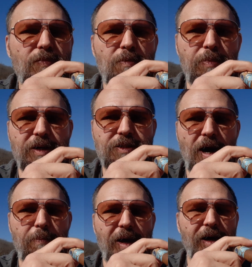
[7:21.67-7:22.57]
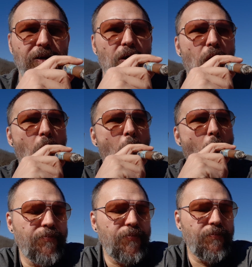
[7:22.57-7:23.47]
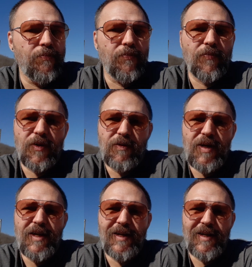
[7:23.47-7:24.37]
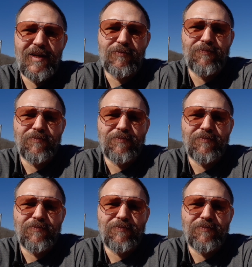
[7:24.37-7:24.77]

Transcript: But it's not bad. And again,